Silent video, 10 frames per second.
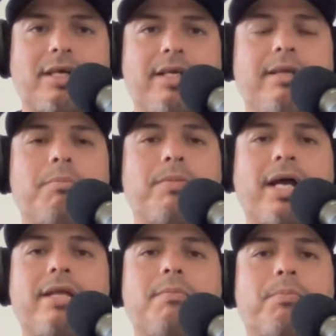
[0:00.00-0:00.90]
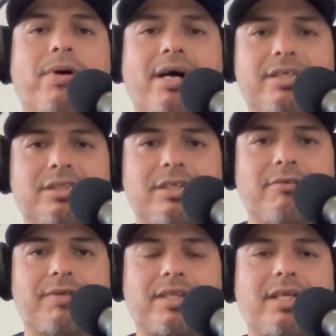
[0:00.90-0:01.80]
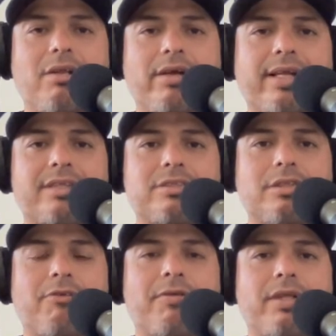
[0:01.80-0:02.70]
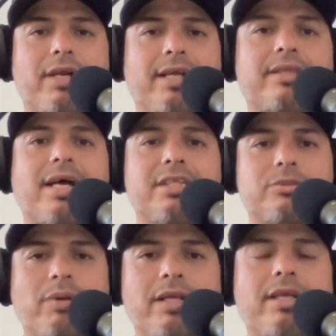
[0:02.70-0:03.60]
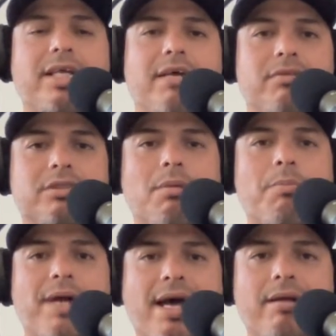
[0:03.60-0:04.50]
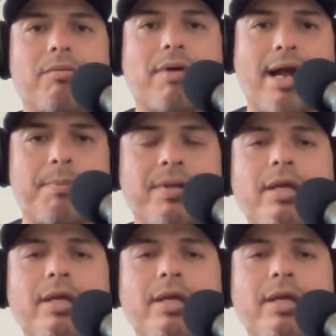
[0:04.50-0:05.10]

I am positive that they look at this stuff and they're like, that's why they give us a bad rap.